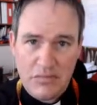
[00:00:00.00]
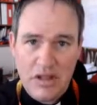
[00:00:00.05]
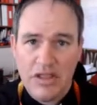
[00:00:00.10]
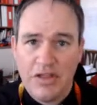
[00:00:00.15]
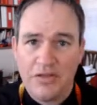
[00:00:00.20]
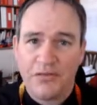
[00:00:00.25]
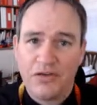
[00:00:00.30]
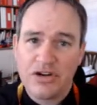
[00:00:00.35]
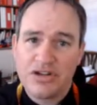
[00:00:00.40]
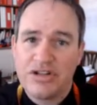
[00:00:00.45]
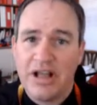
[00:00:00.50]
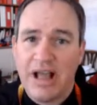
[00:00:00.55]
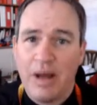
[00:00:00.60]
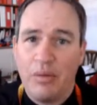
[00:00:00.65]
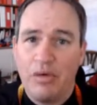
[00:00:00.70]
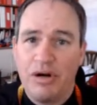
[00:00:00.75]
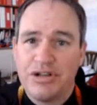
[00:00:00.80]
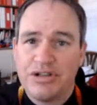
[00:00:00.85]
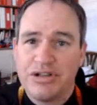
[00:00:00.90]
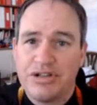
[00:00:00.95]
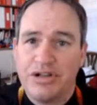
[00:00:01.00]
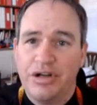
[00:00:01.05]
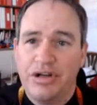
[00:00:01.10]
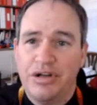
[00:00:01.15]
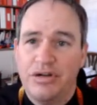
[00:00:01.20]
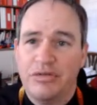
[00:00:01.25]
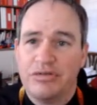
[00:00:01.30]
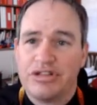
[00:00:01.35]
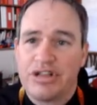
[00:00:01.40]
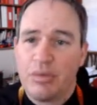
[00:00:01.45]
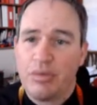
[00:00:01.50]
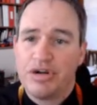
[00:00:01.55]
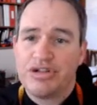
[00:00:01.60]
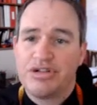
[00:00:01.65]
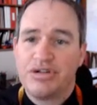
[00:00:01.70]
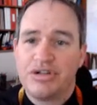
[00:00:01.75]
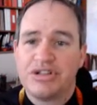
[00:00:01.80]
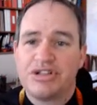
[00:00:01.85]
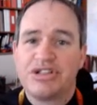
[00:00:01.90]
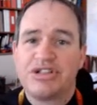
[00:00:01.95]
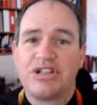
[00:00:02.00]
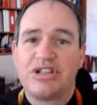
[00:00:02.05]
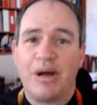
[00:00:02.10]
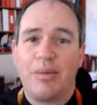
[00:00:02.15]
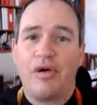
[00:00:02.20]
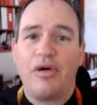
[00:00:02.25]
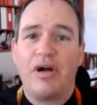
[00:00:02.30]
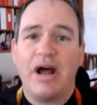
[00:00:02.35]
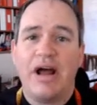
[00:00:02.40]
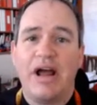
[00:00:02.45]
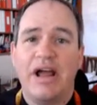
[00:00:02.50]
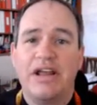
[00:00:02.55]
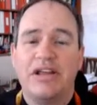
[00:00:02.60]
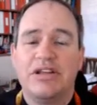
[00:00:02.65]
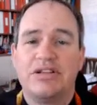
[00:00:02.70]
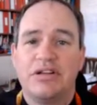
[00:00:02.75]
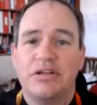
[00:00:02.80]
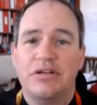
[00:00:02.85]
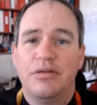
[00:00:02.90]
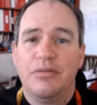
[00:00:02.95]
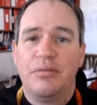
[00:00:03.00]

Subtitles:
the first thing I want you to do is I want you to summarize